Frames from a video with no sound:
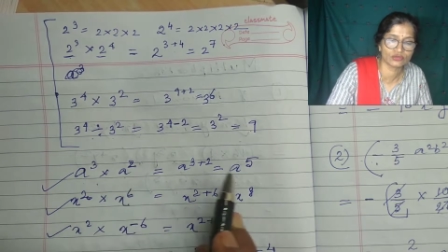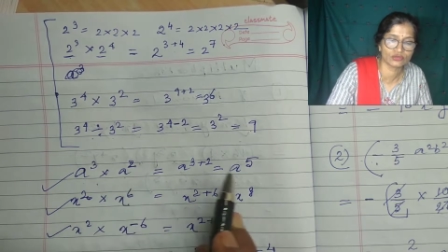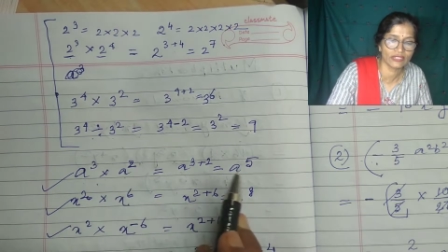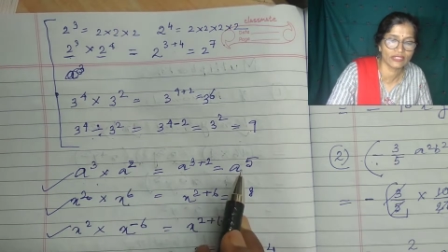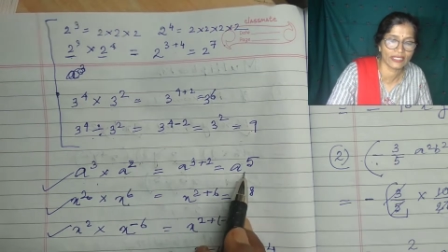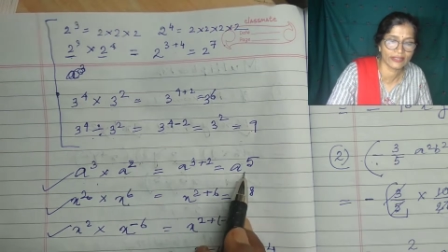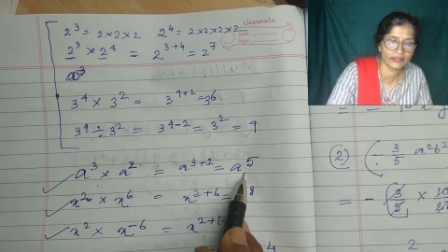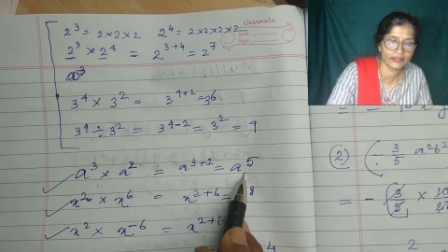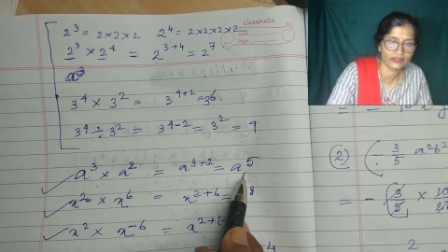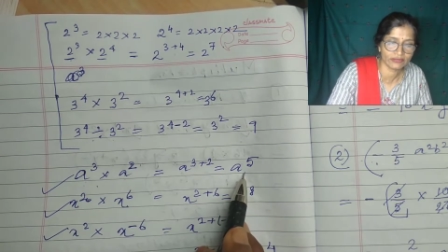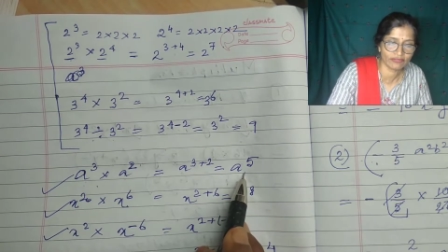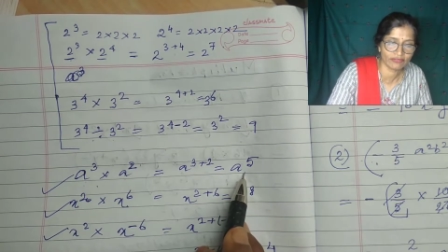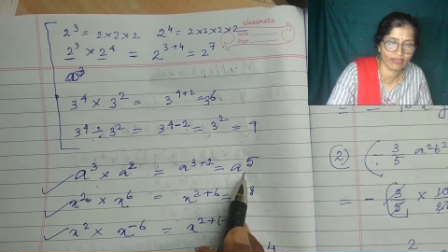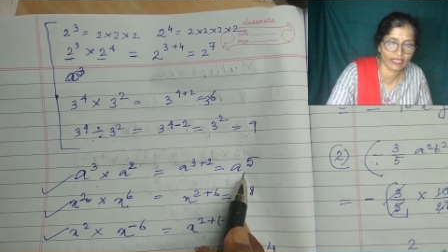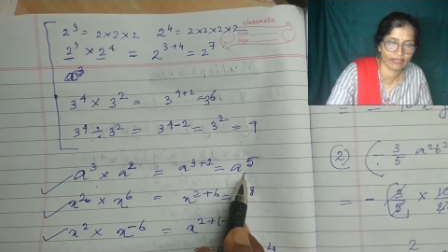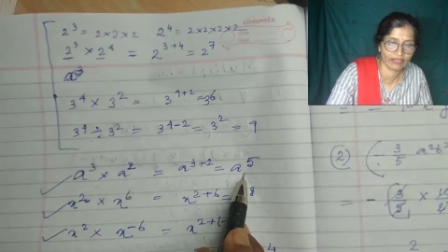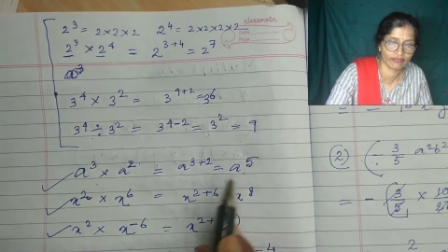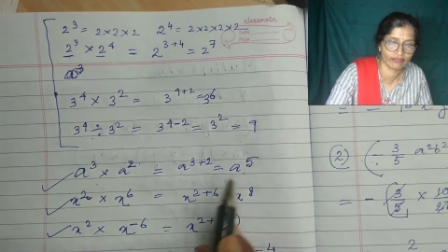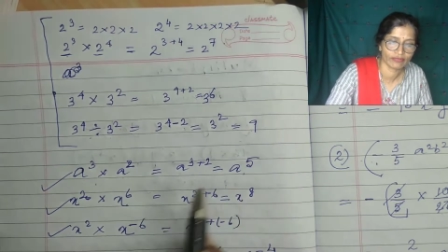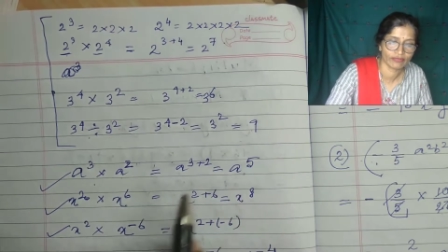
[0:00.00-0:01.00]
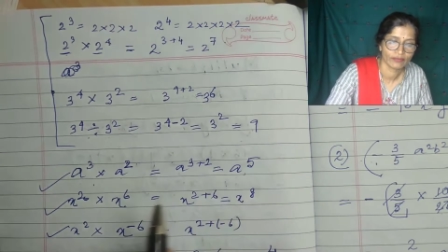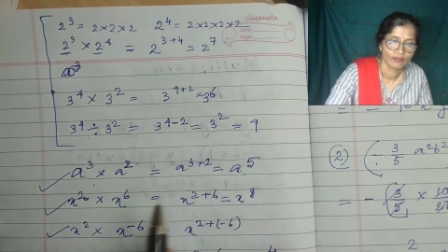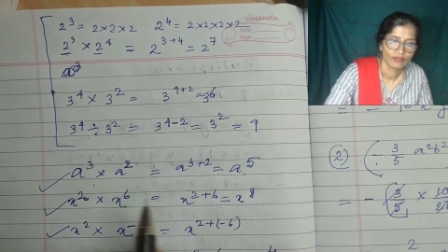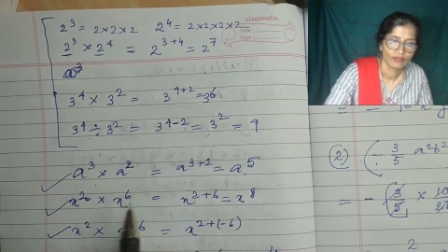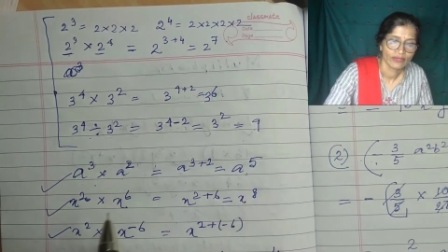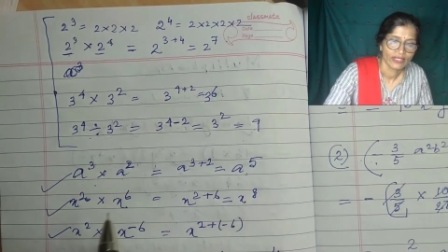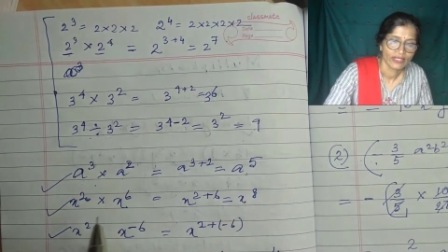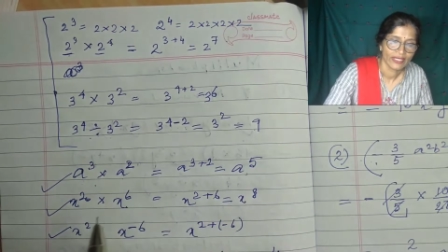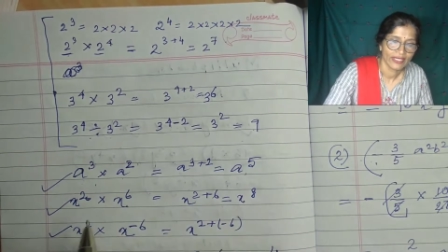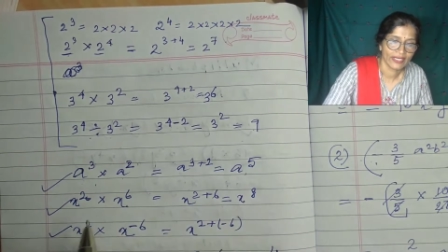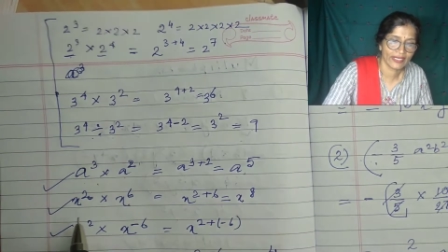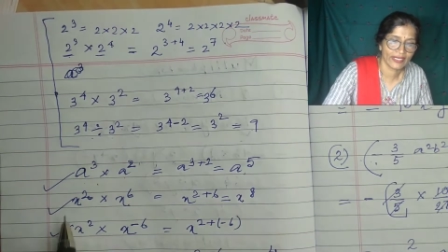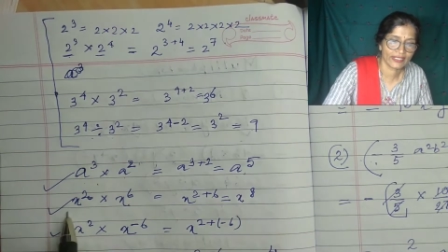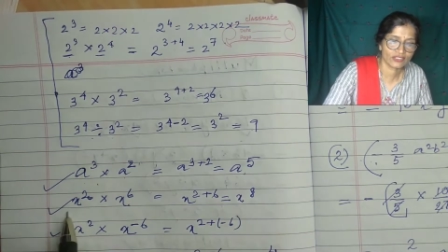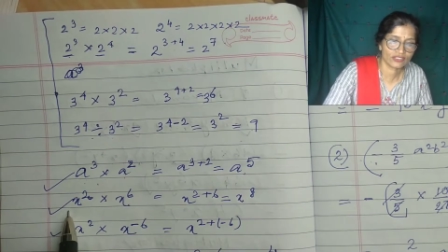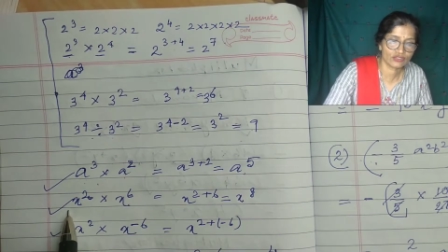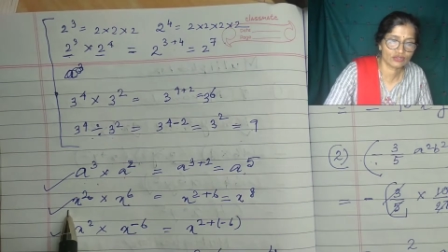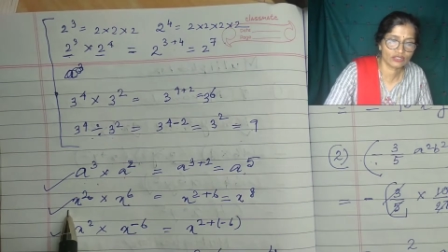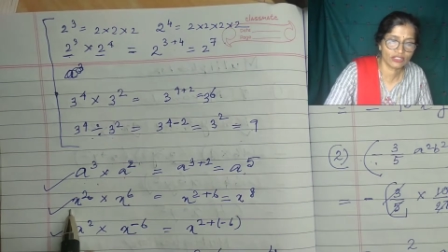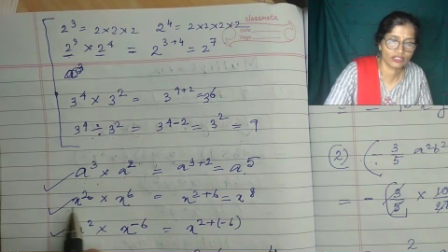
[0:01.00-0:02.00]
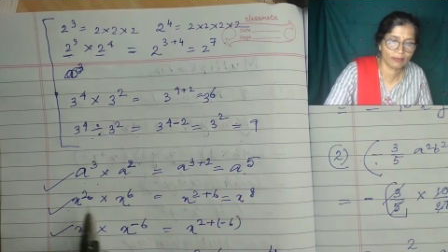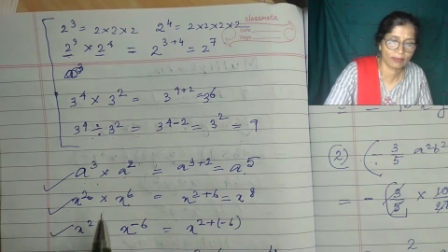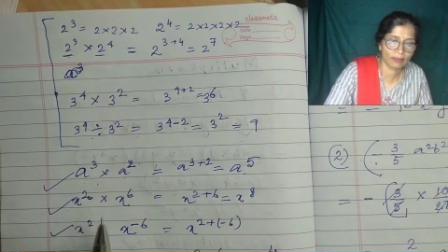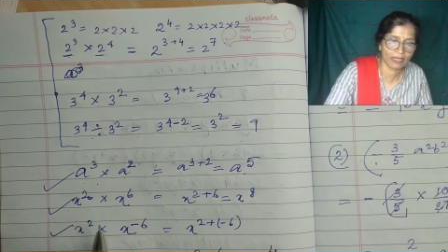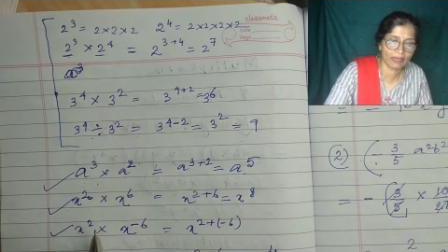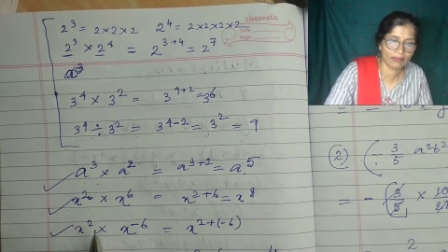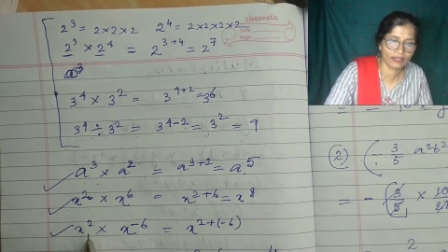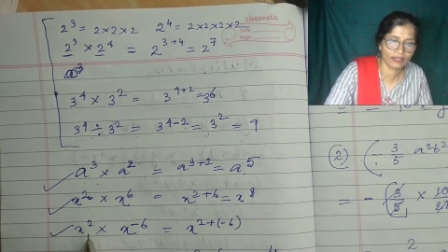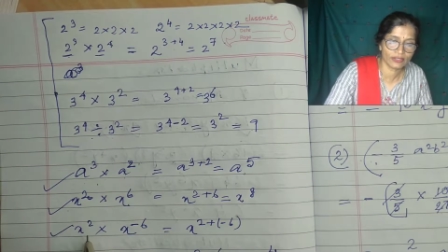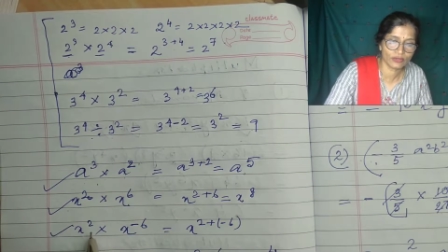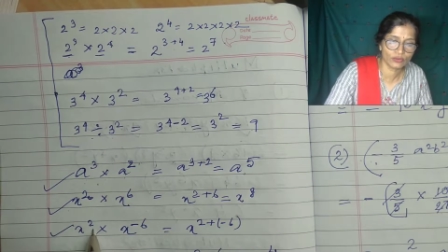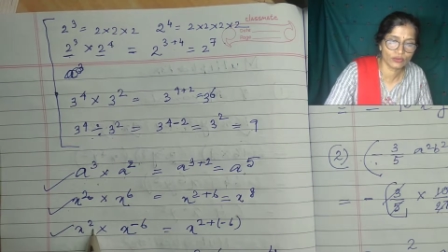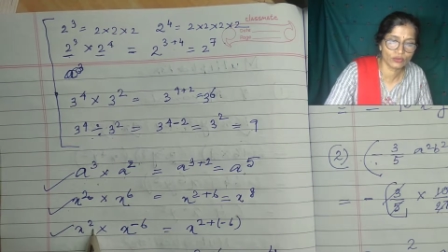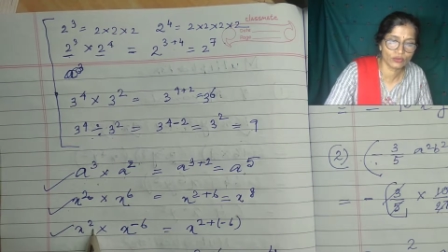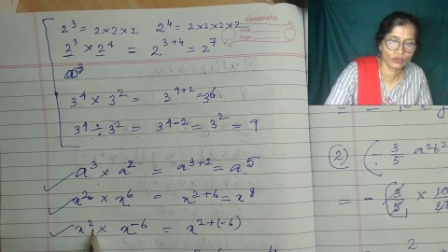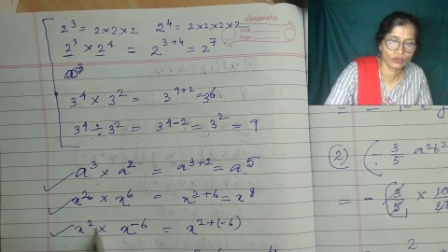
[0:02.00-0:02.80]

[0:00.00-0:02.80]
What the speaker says: that is 5. X to the power 2